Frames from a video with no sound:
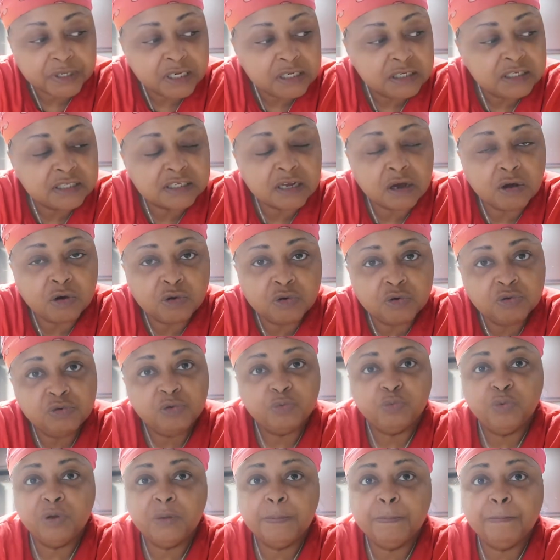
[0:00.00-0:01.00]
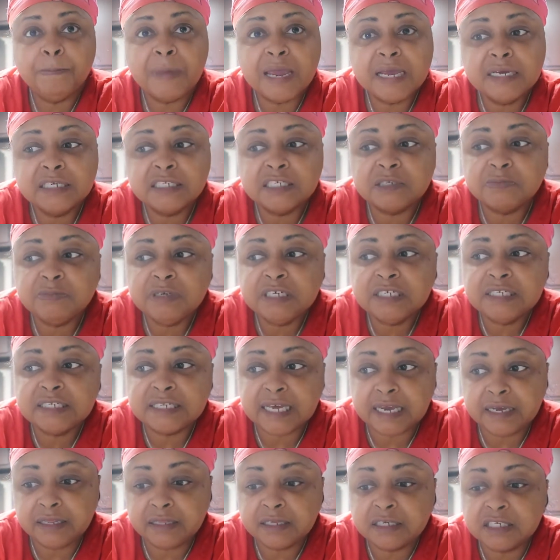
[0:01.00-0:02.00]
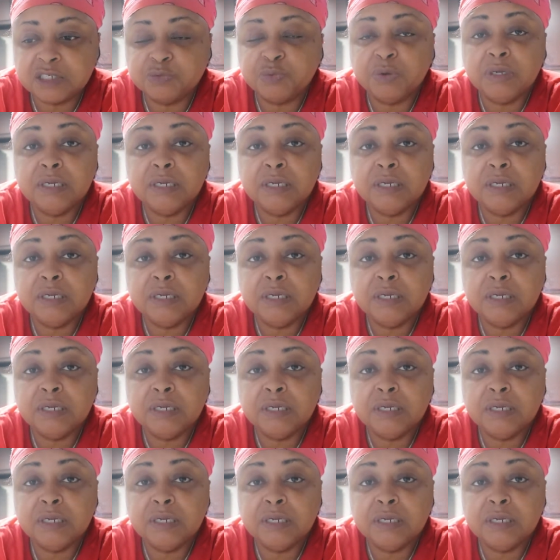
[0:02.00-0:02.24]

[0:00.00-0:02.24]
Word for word: So, what makes me say this,